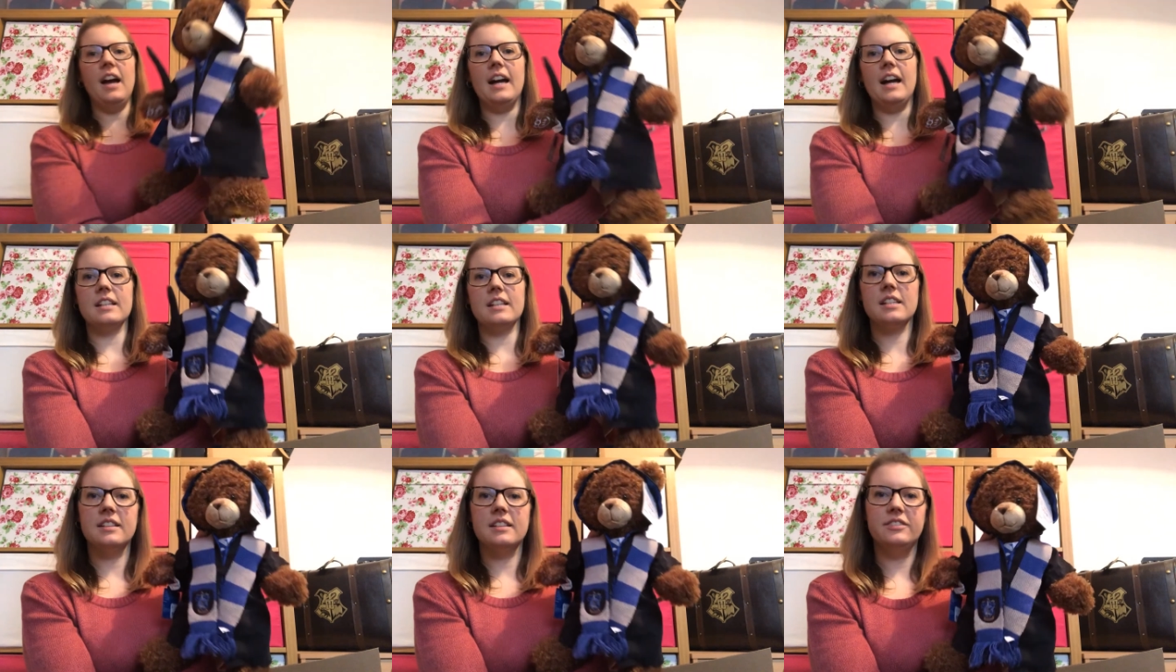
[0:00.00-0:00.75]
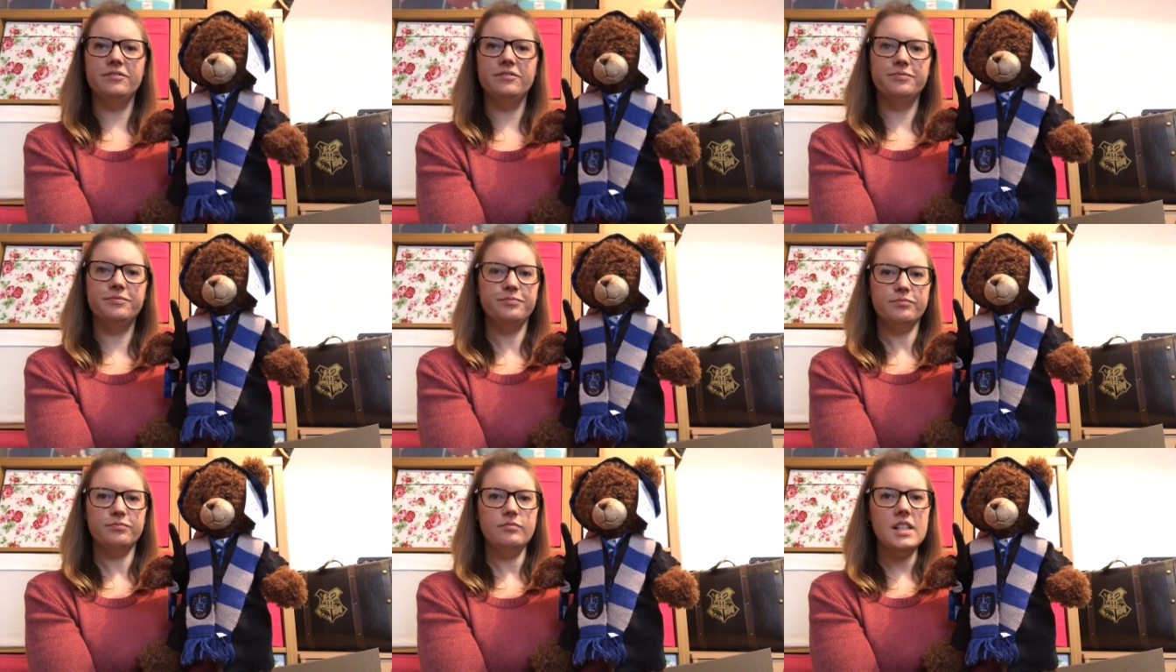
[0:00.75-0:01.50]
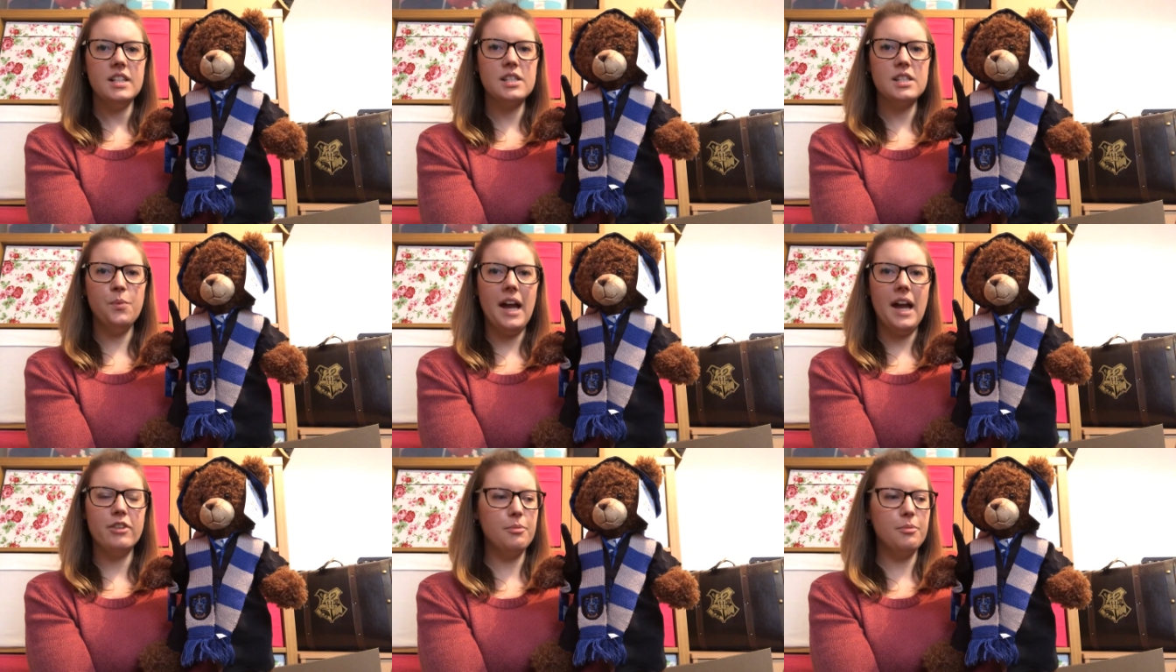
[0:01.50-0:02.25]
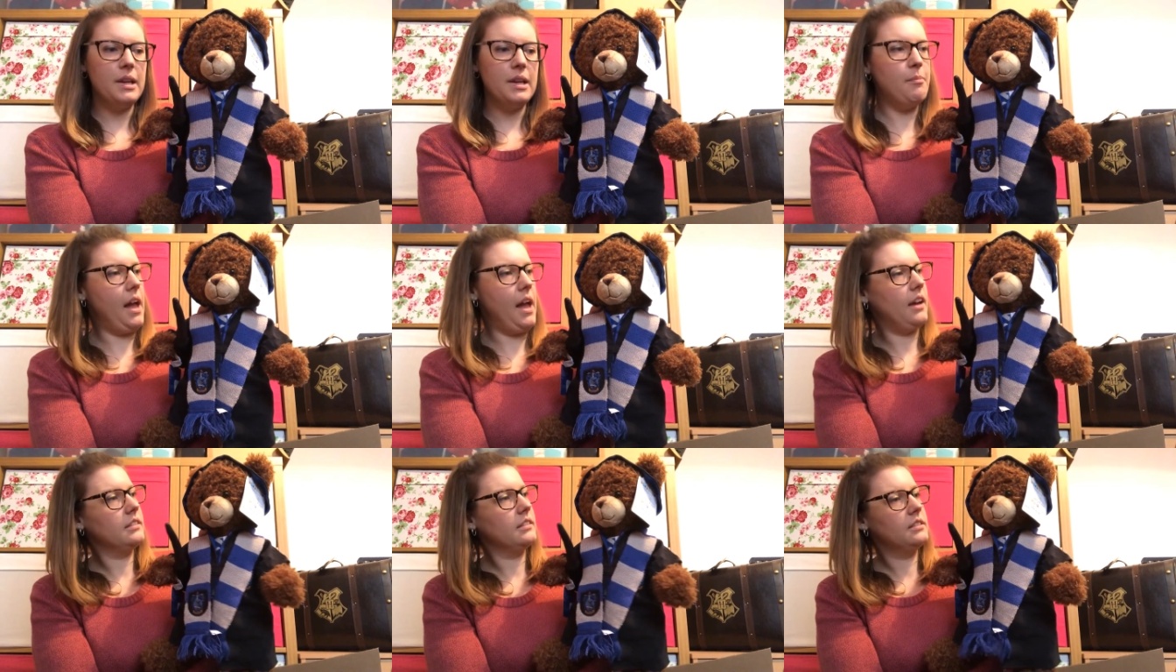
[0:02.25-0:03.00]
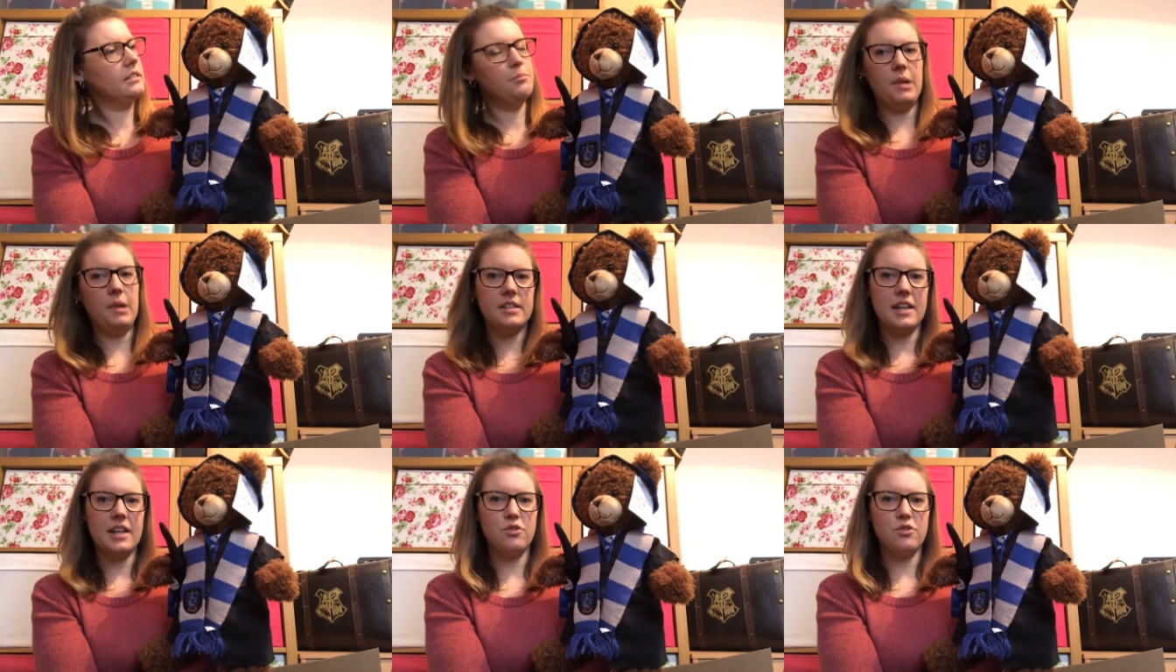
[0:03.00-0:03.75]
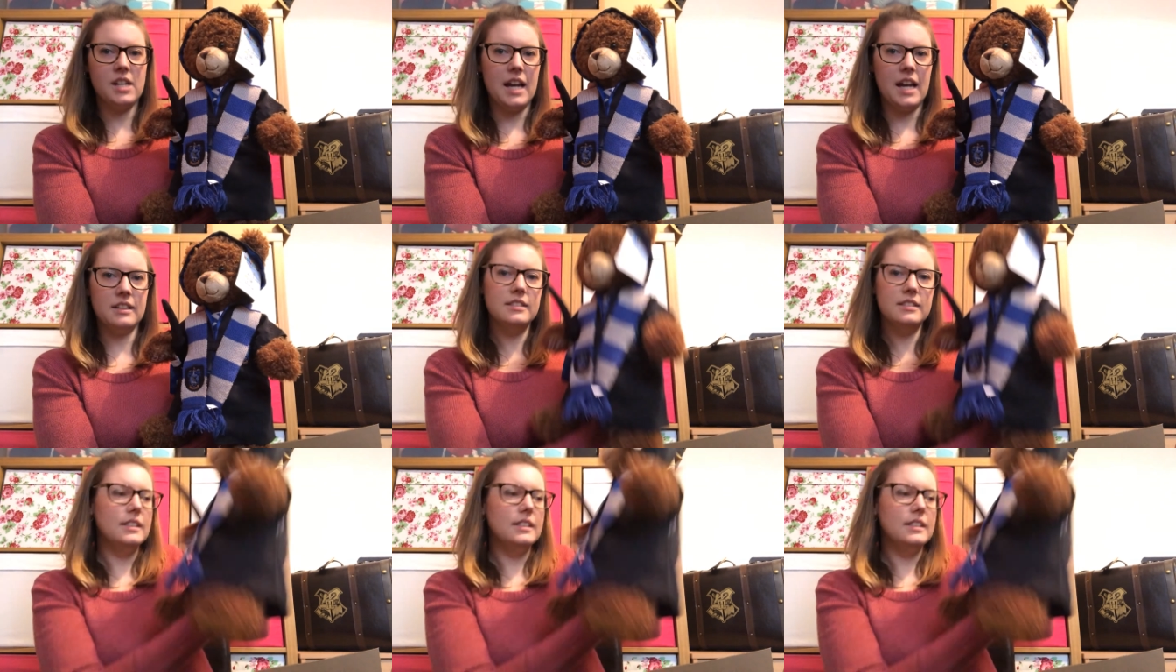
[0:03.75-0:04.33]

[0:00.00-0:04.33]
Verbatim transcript: that. So we have a complete bear plus extra tag.